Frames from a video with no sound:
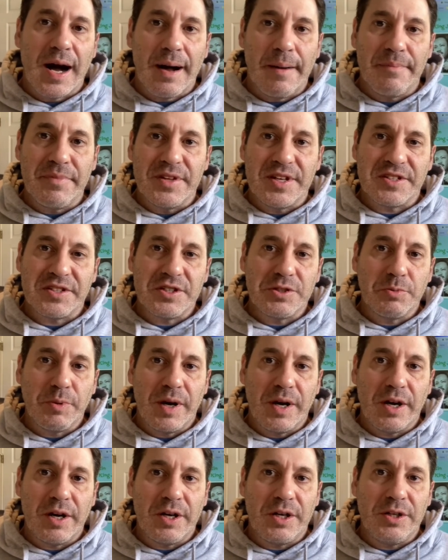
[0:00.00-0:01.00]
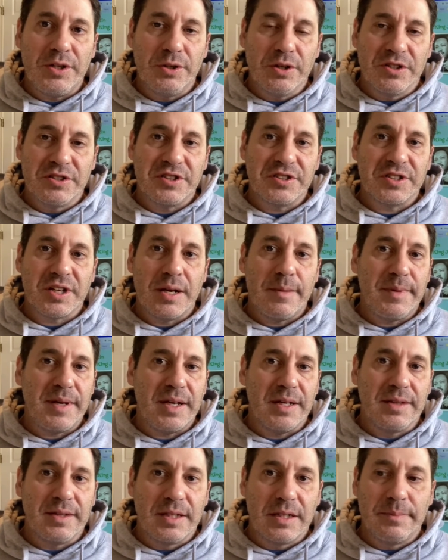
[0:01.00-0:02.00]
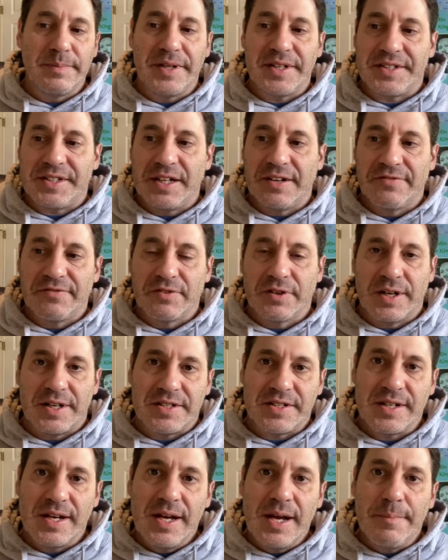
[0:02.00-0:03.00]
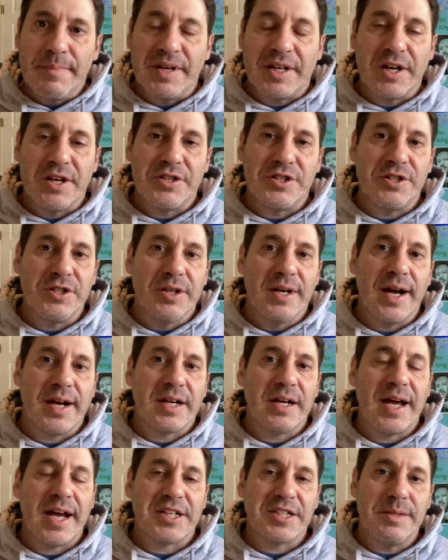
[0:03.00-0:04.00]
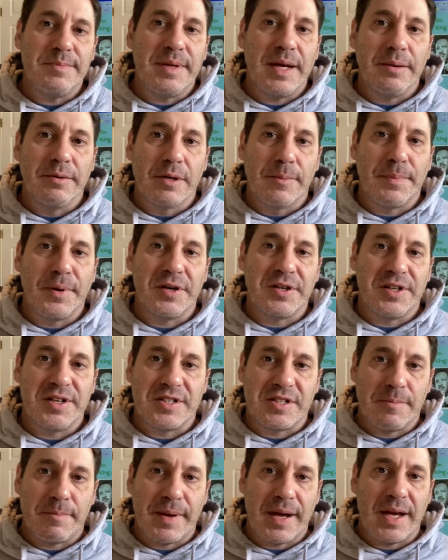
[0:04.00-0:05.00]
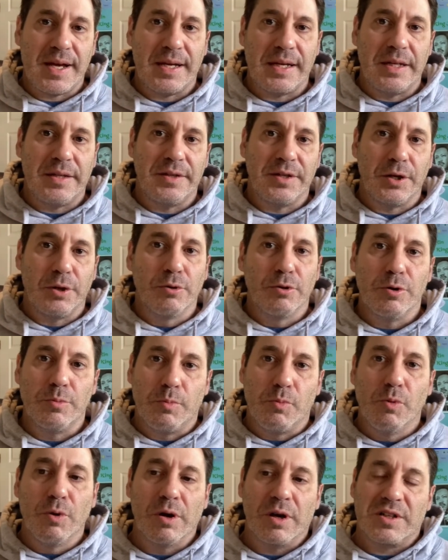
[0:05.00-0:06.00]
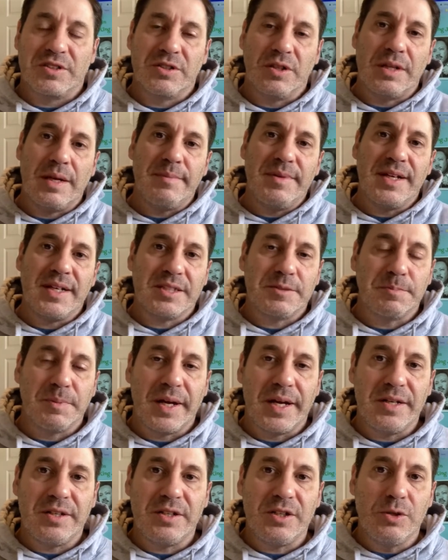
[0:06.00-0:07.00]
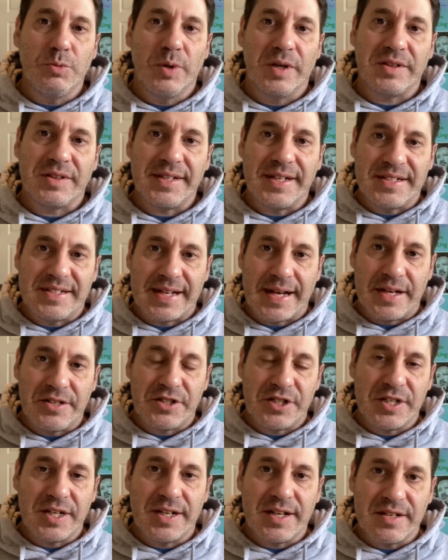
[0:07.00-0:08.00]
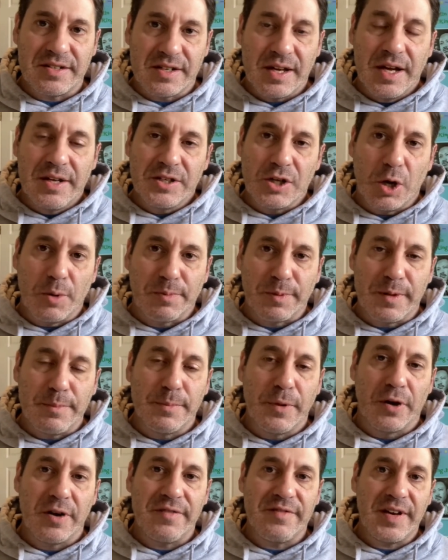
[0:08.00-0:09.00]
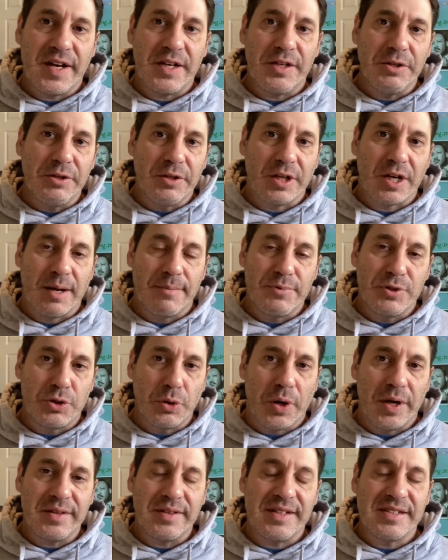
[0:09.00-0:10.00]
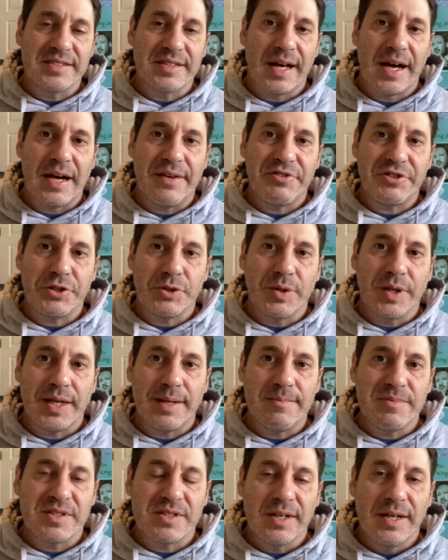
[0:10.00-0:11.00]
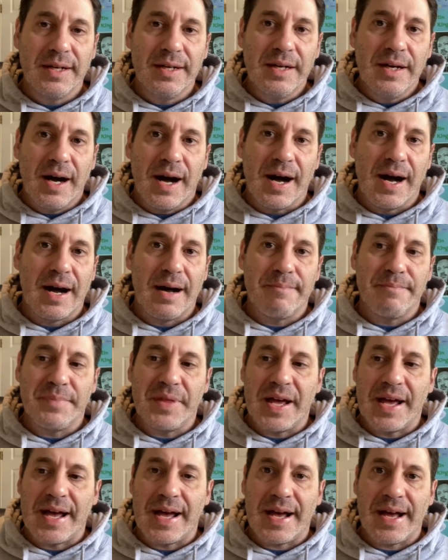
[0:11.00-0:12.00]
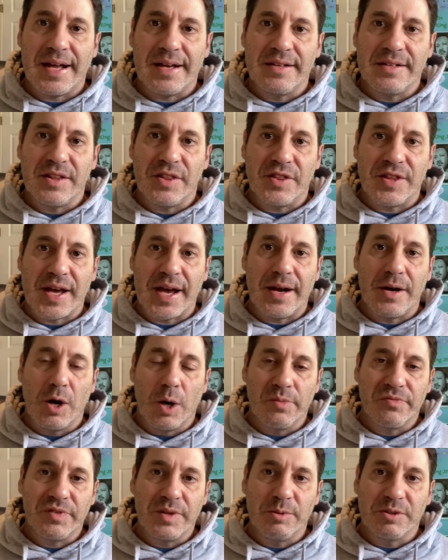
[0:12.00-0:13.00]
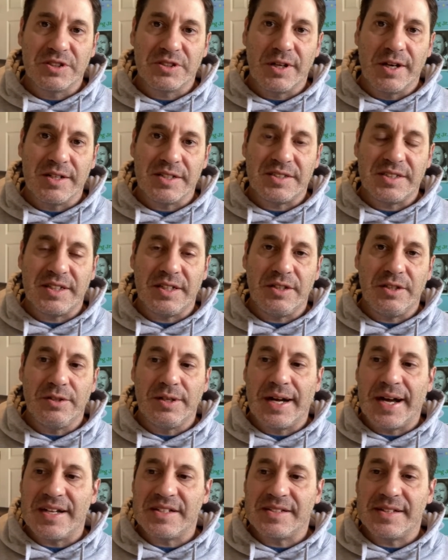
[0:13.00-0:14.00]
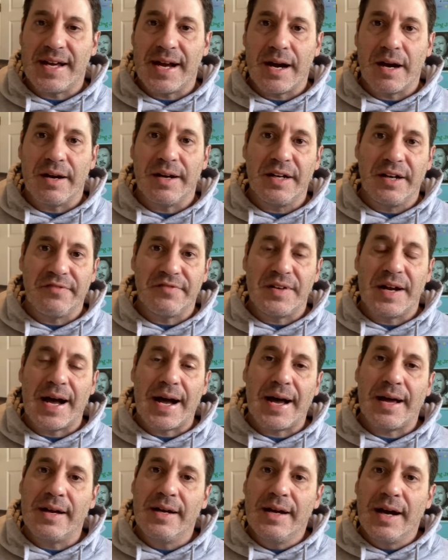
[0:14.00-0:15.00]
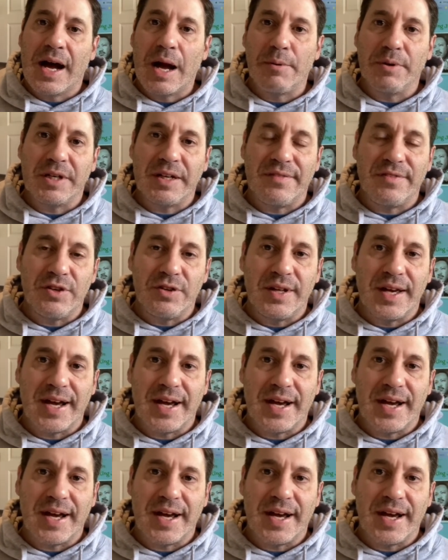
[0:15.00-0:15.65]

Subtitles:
this is where yours is going to be a little bit different because you're not going to actually be able to participate in the group work. So let me explain to you what the intention is to hopefully motivate you to come join these live streams. And then hopefully we'll start seeing you guys there. And if not, I will give you the